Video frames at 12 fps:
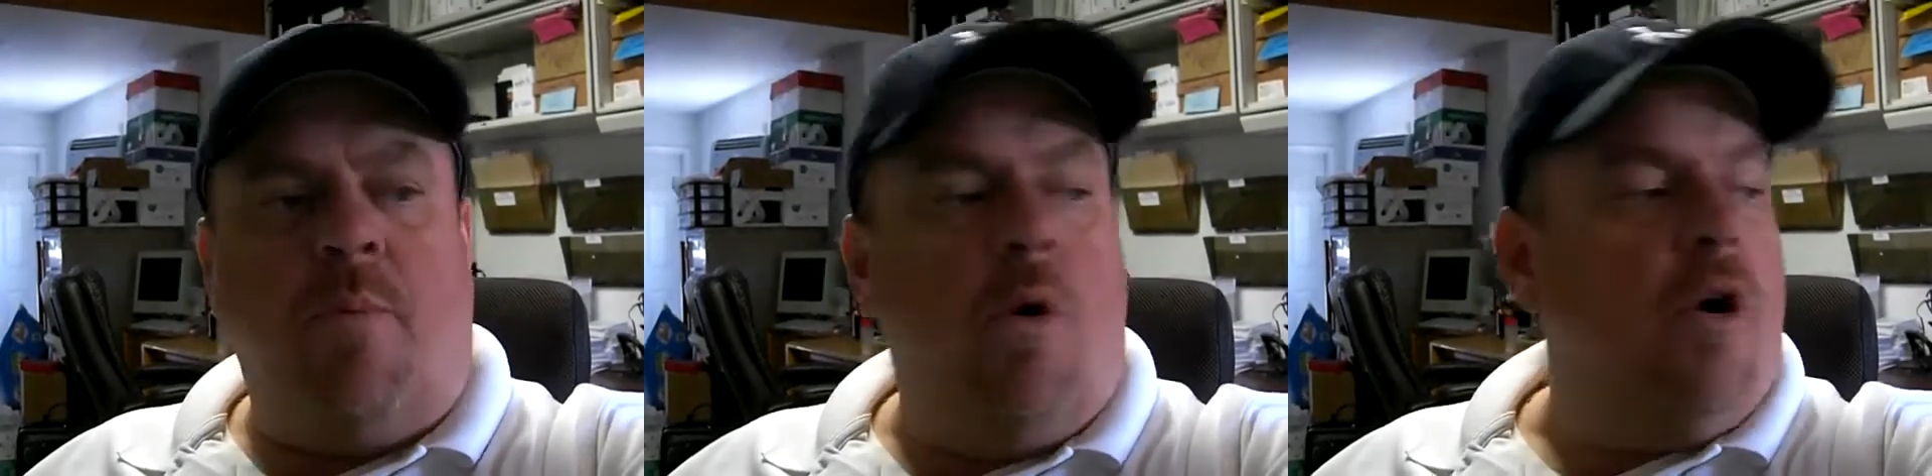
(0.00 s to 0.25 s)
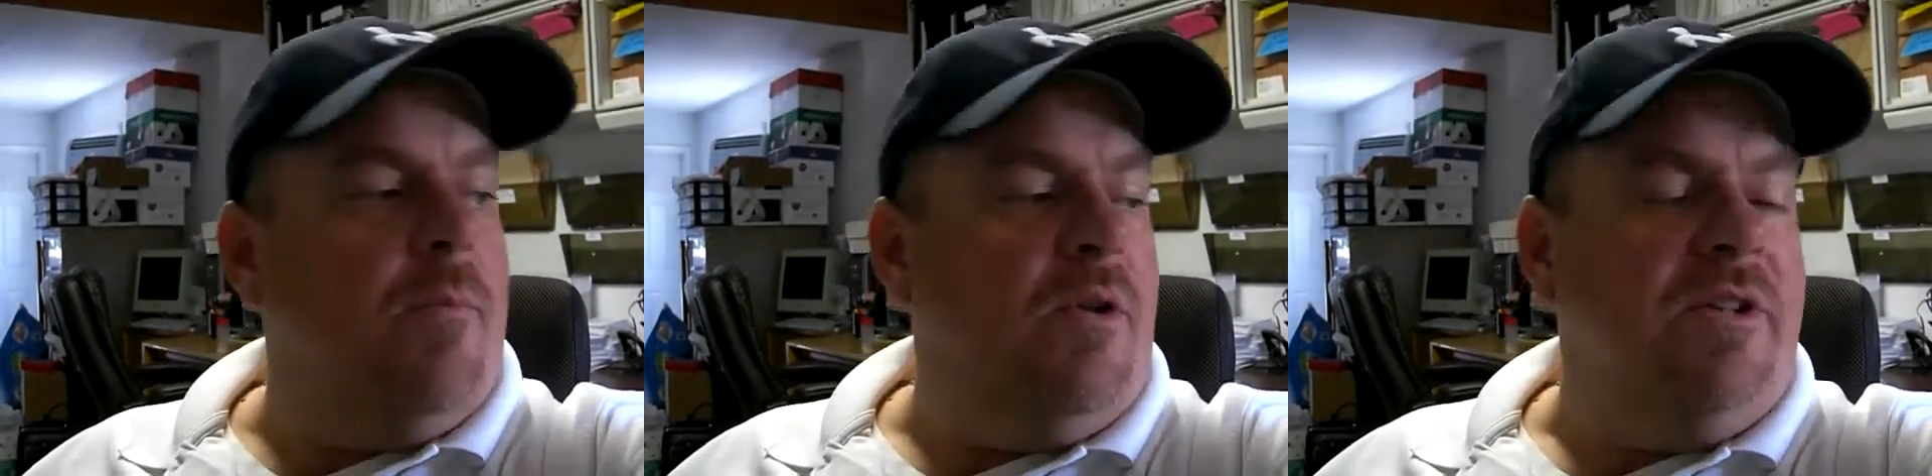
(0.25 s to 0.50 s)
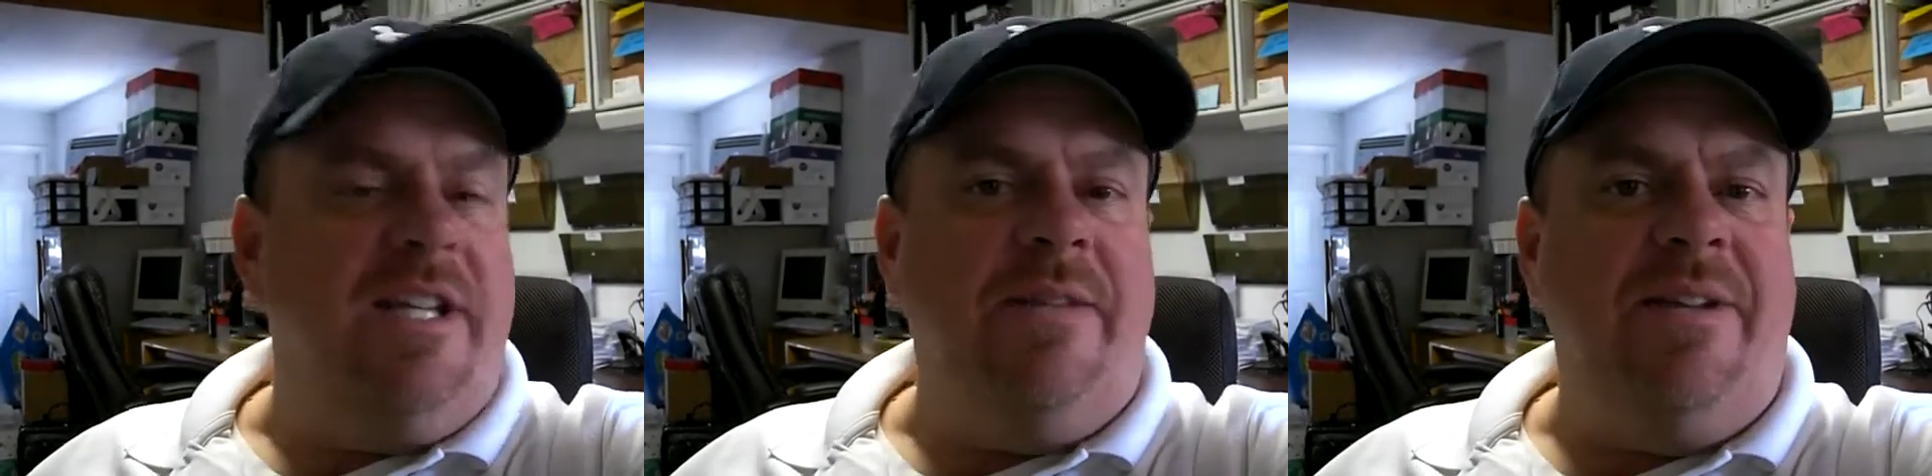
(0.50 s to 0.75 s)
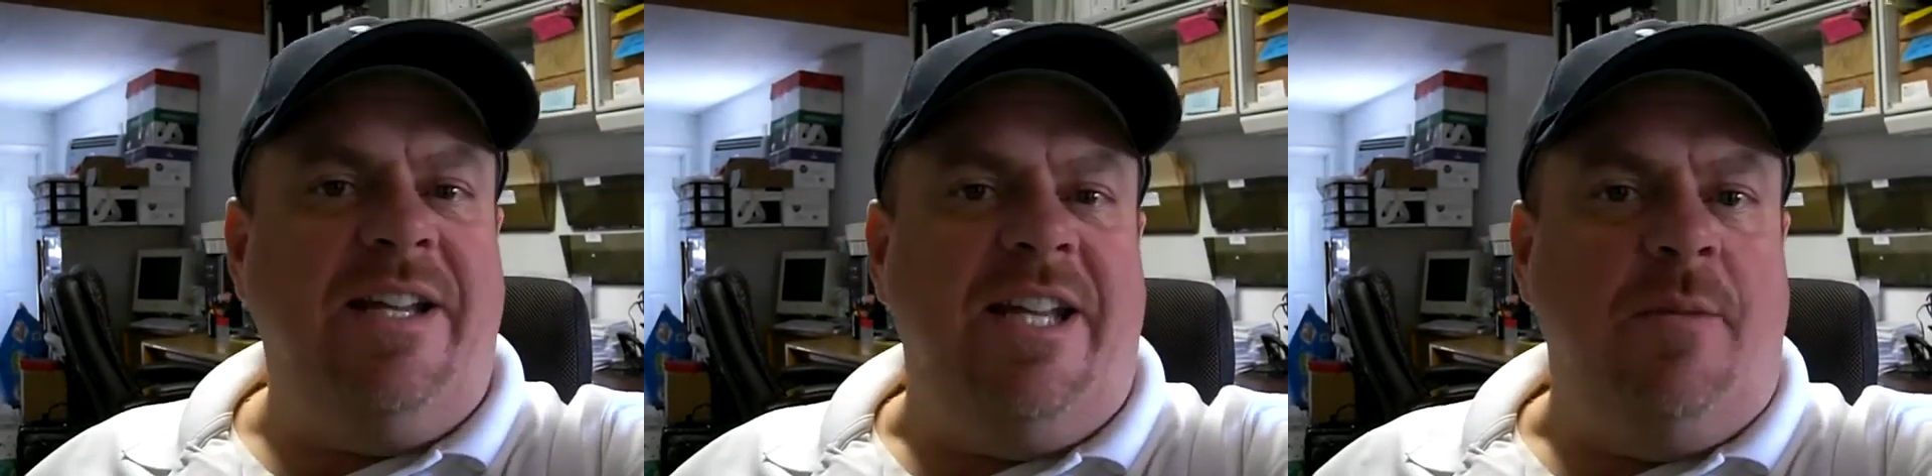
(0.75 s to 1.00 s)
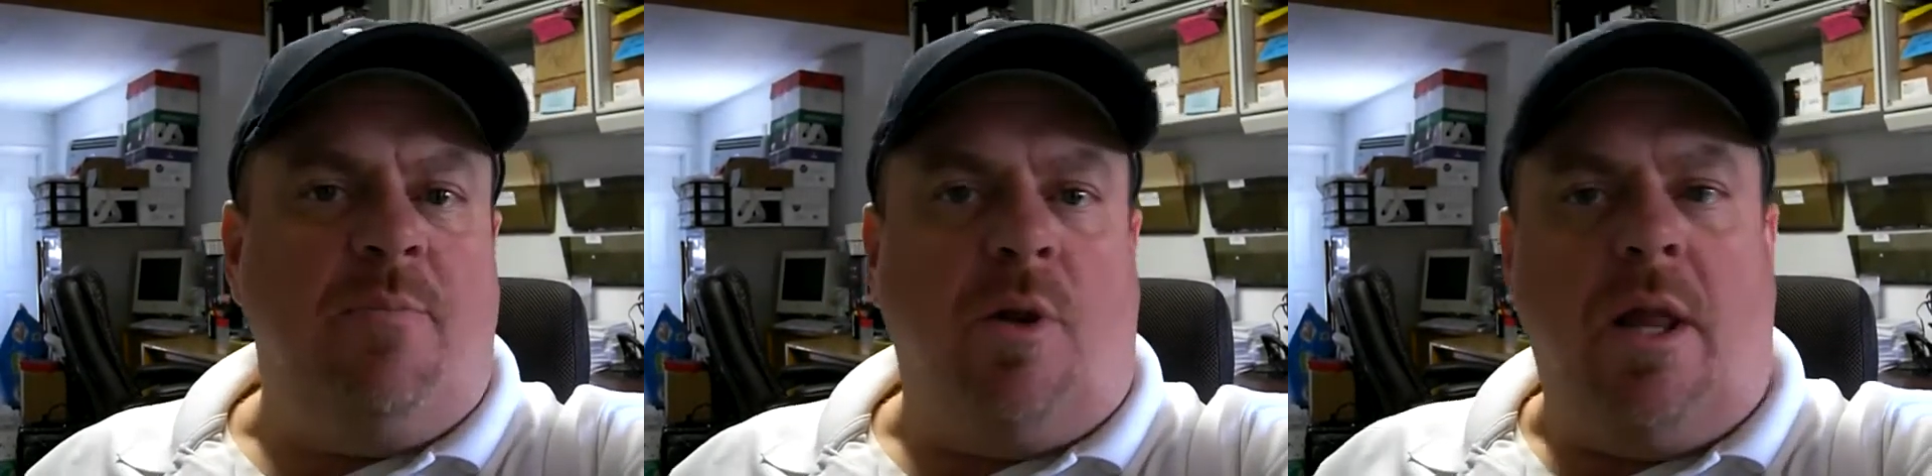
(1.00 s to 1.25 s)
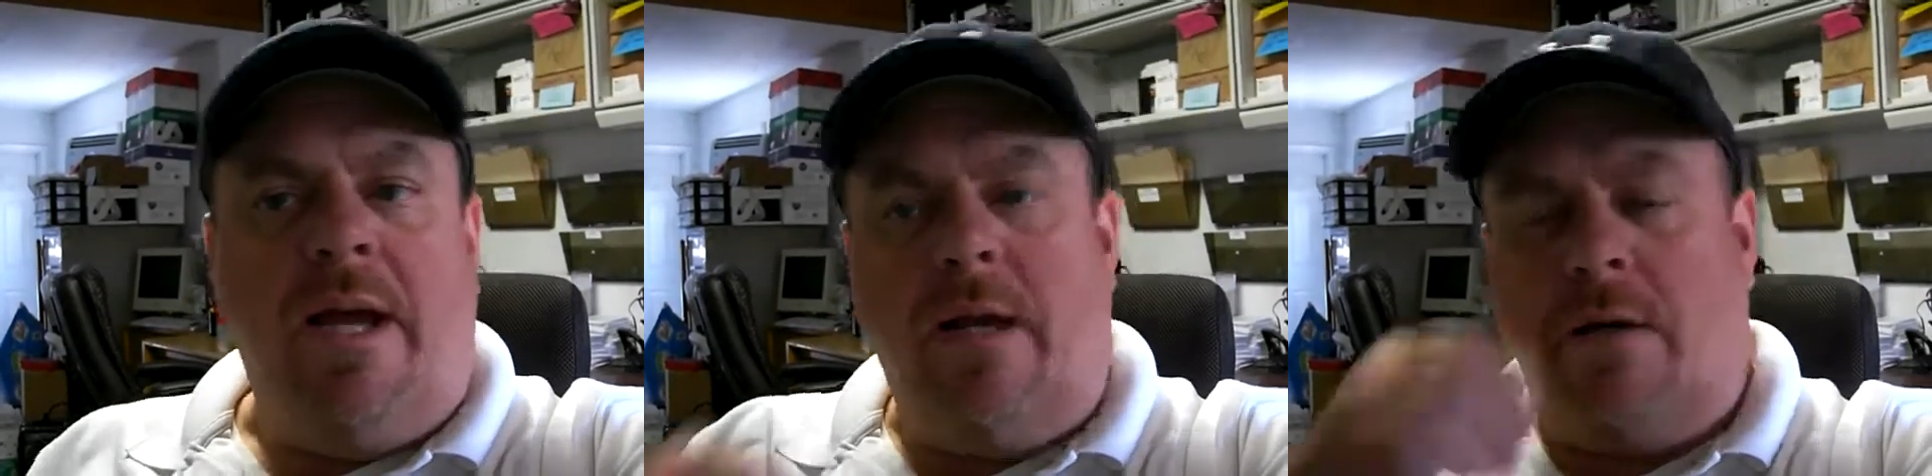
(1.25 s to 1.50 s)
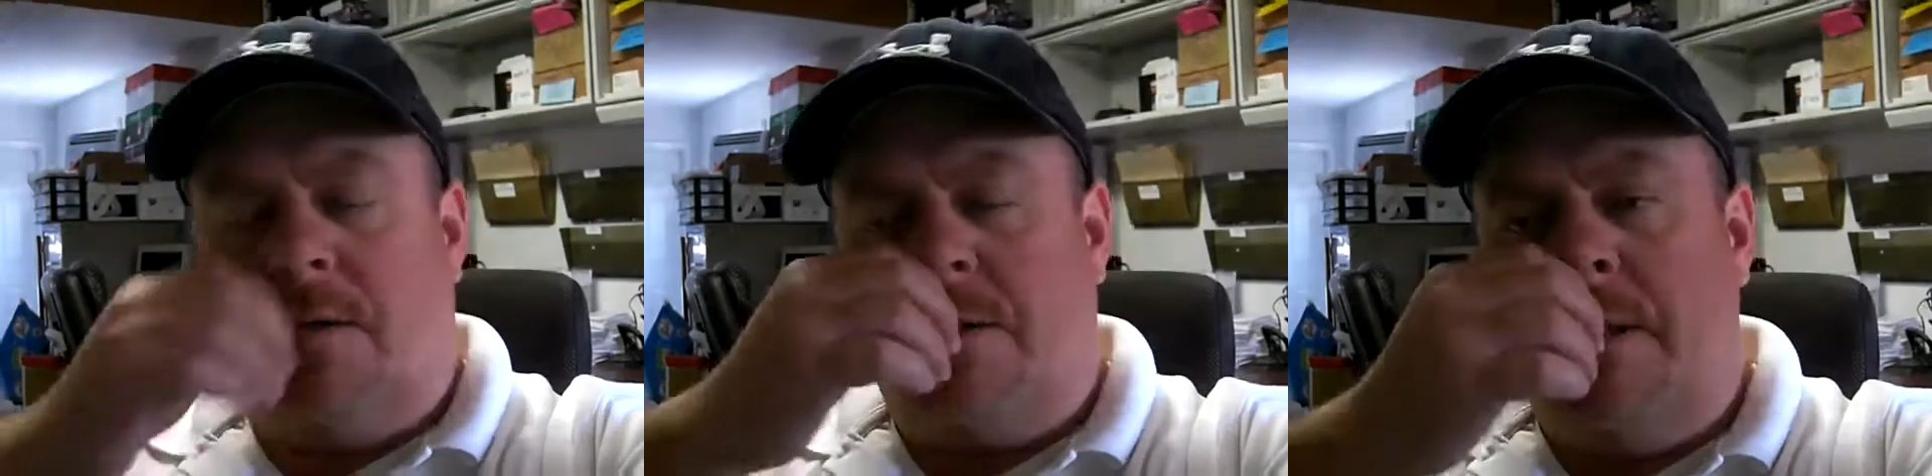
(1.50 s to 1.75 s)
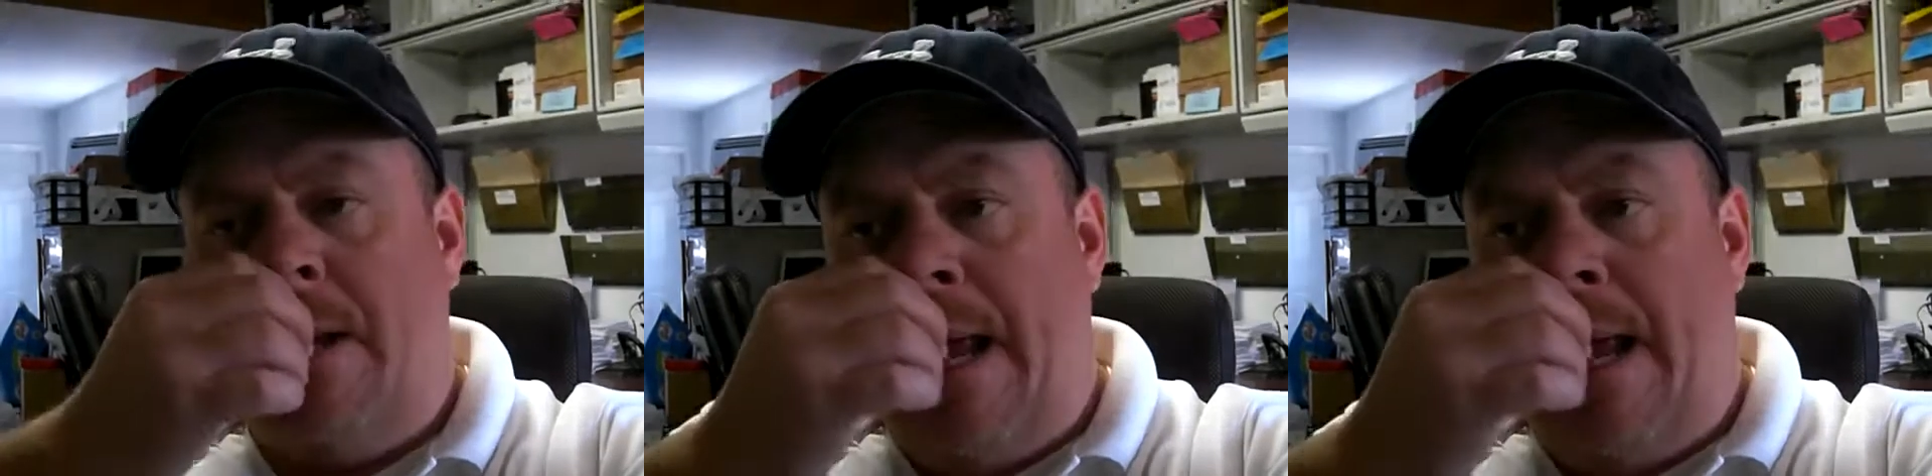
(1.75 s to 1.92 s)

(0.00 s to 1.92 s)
portable DVD players,